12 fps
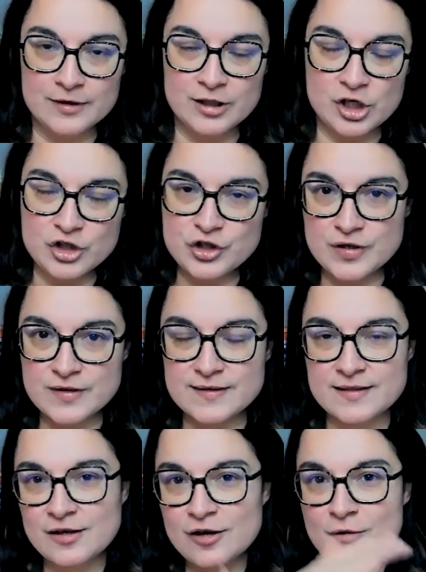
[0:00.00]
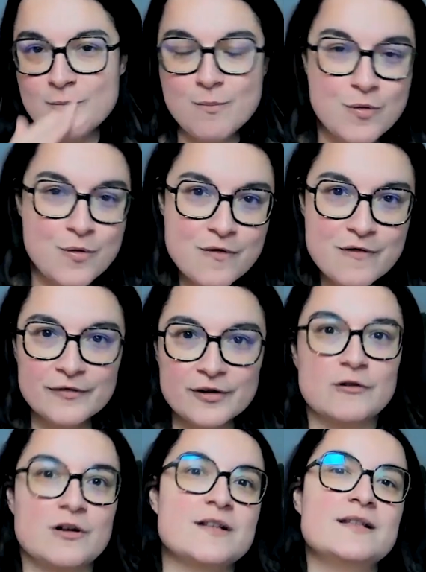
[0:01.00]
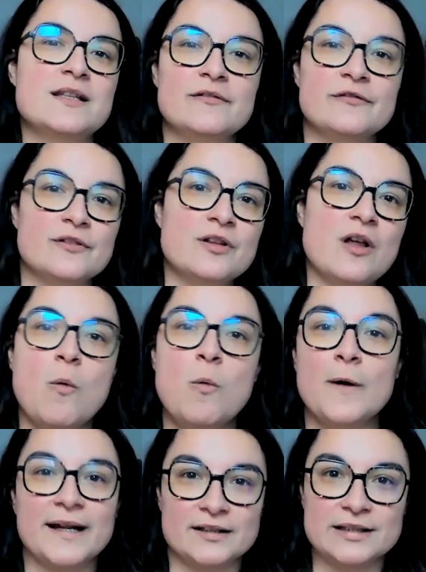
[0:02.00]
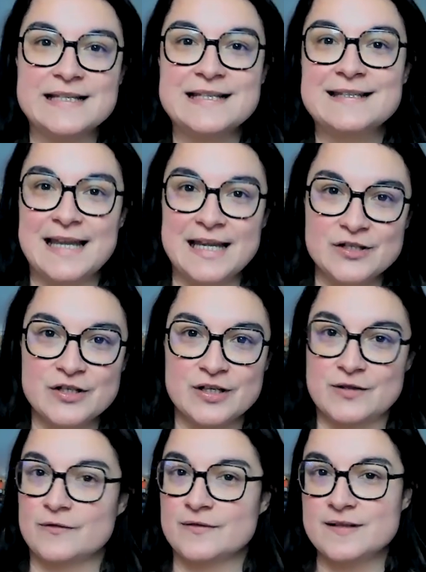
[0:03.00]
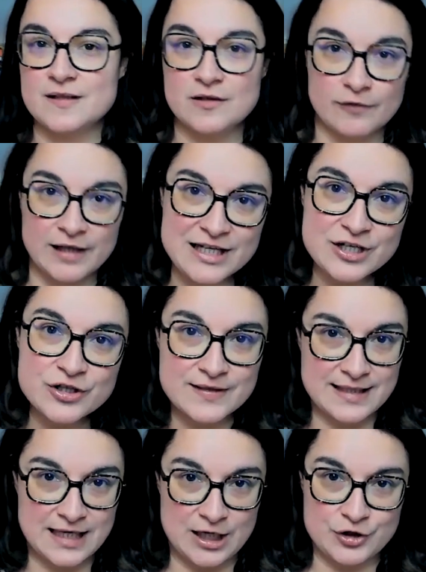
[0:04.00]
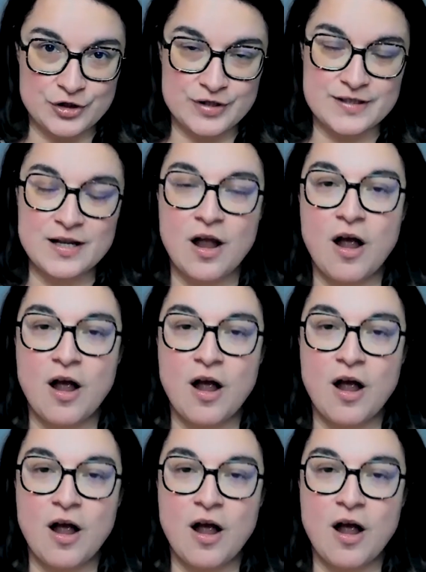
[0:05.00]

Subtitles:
they just move across different awareness stages, consideration stages